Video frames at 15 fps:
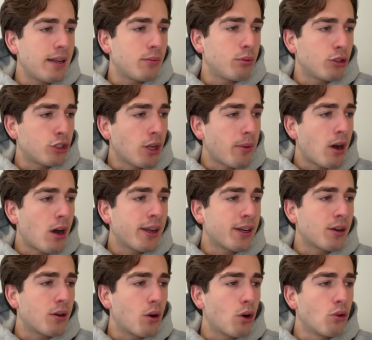pushed up
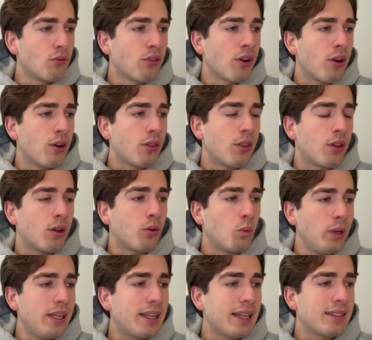higher over the
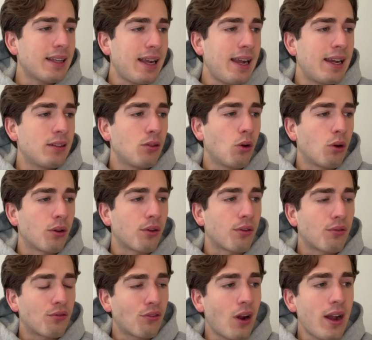weekend and on
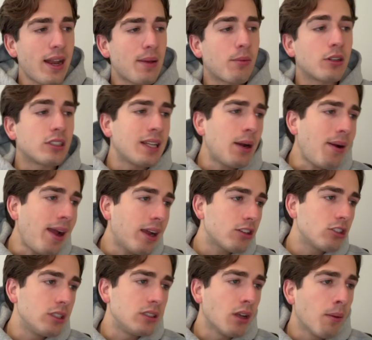Friday, but it's now
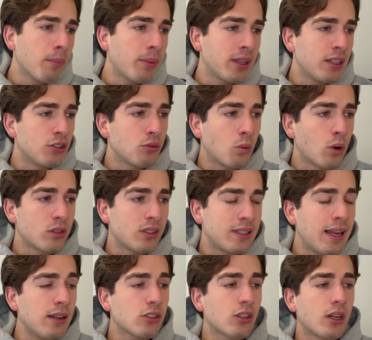actually dumping in towards the
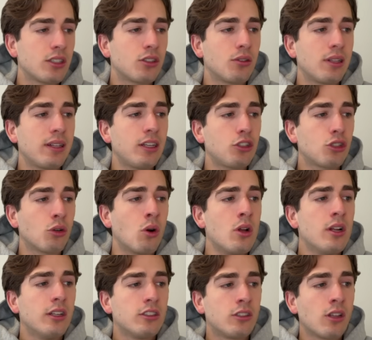downside. So the initial
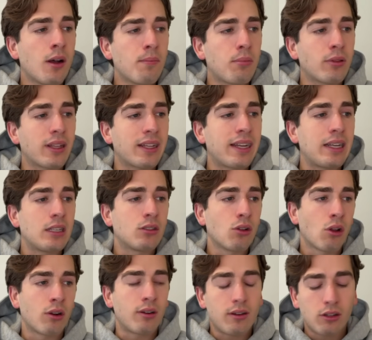dump on the Canadian
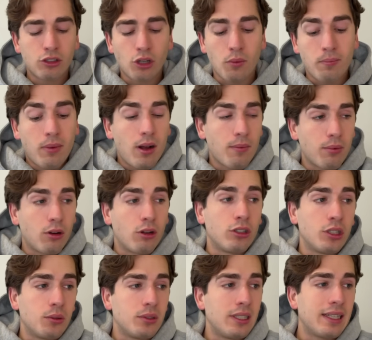dollar, so pump on
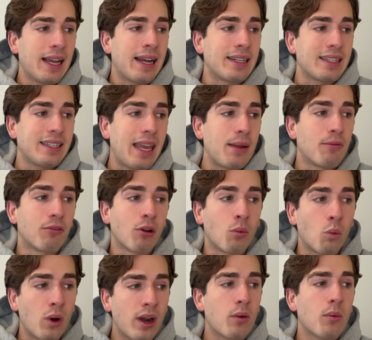USDCAD, came
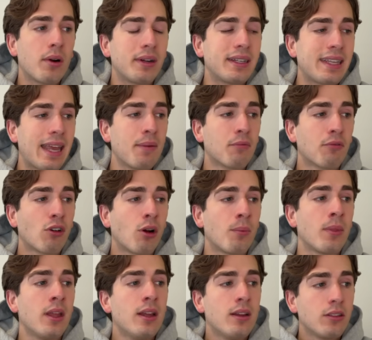from where? Well, it came from
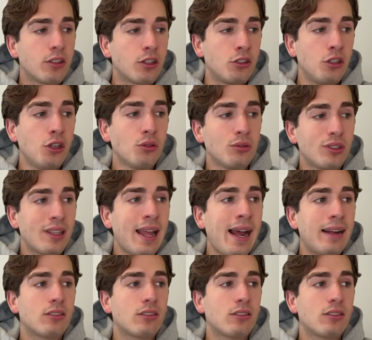the news that,